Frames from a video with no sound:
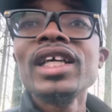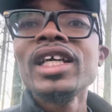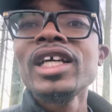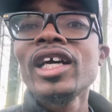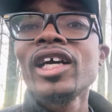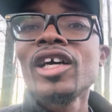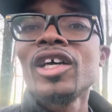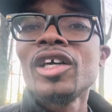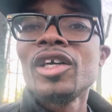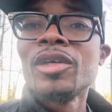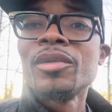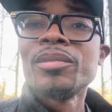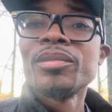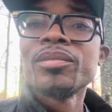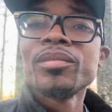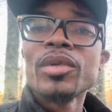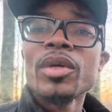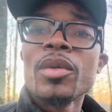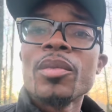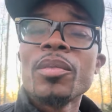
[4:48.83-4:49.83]

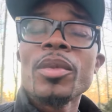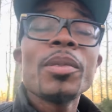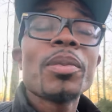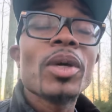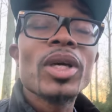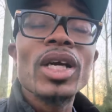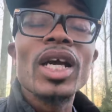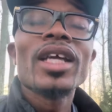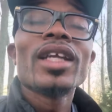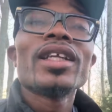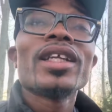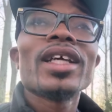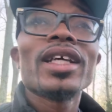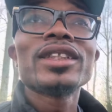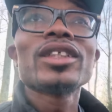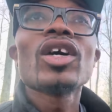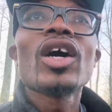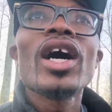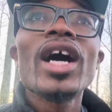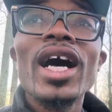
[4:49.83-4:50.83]

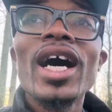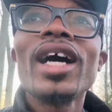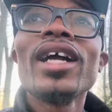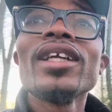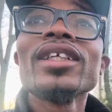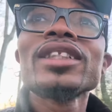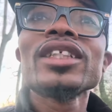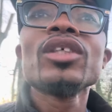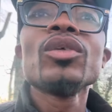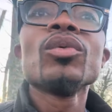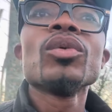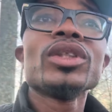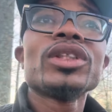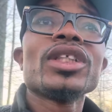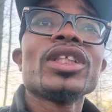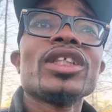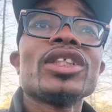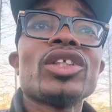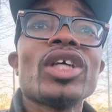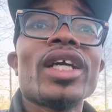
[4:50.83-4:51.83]
so I honestly want you
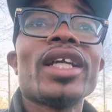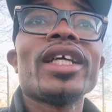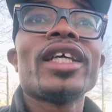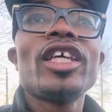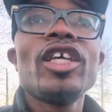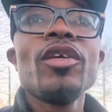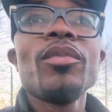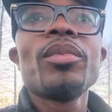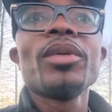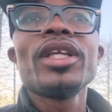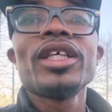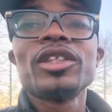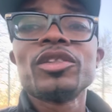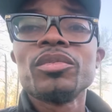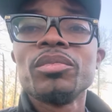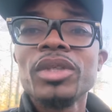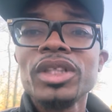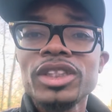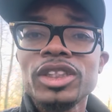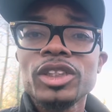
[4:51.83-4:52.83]
to try to keep it as
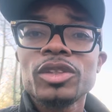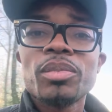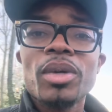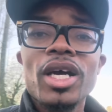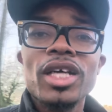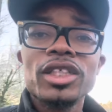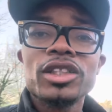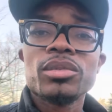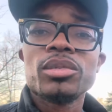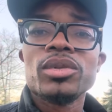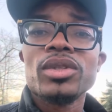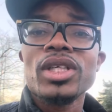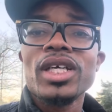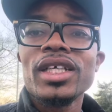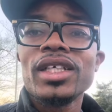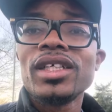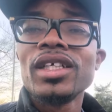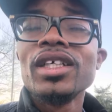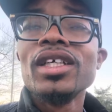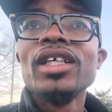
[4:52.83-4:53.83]
much as possible.
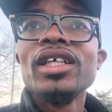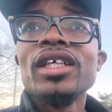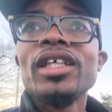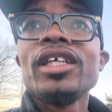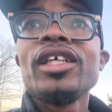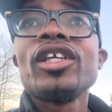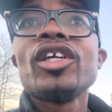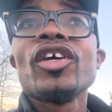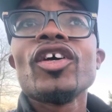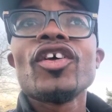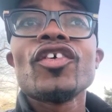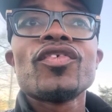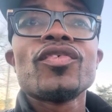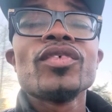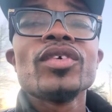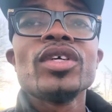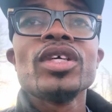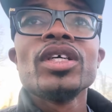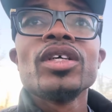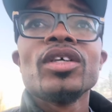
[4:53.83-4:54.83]
Like, if
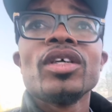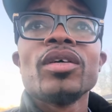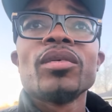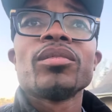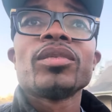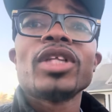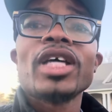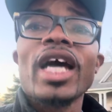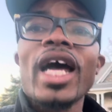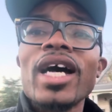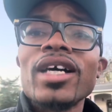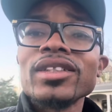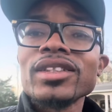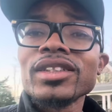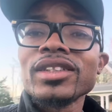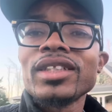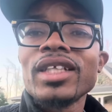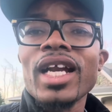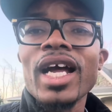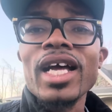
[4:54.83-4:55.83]
the
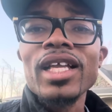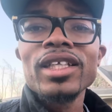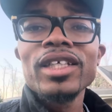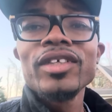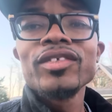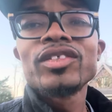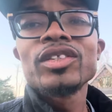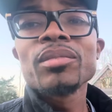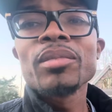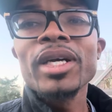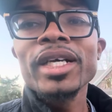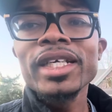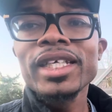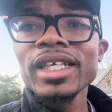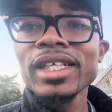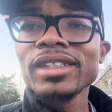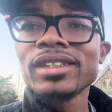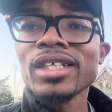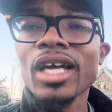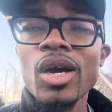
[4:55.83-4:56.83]
houses that I leave to my
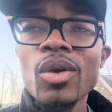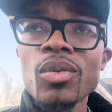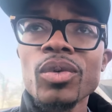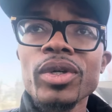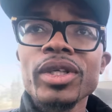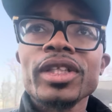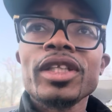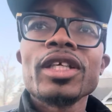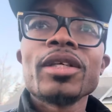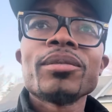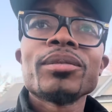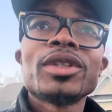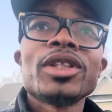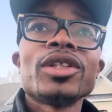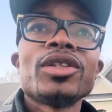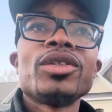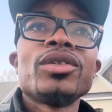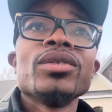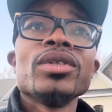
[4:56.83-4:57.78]
kids, I want them to